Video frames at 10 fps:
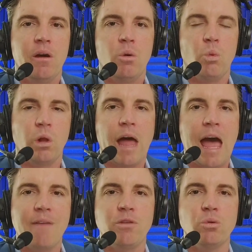will
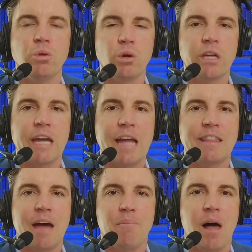have you looking at
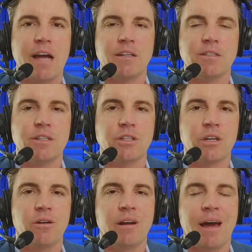that buying decision
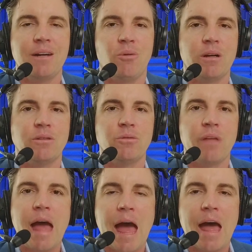going, I don't want to do
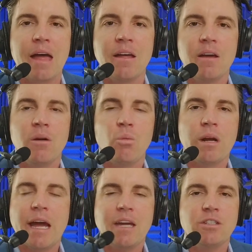that when
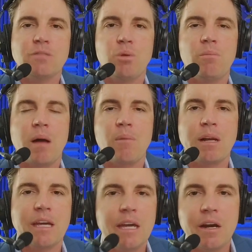I could just put my
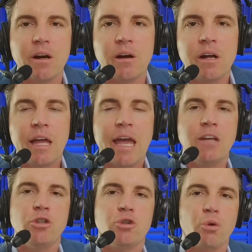money here
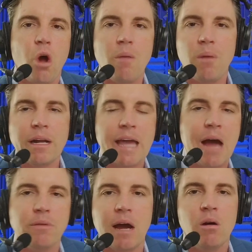and draw money
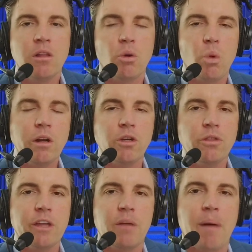out. Now, the one good
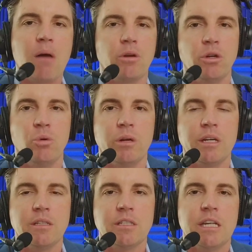thing about
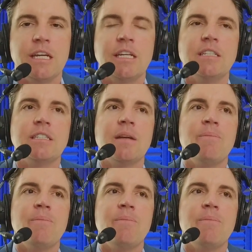annuities is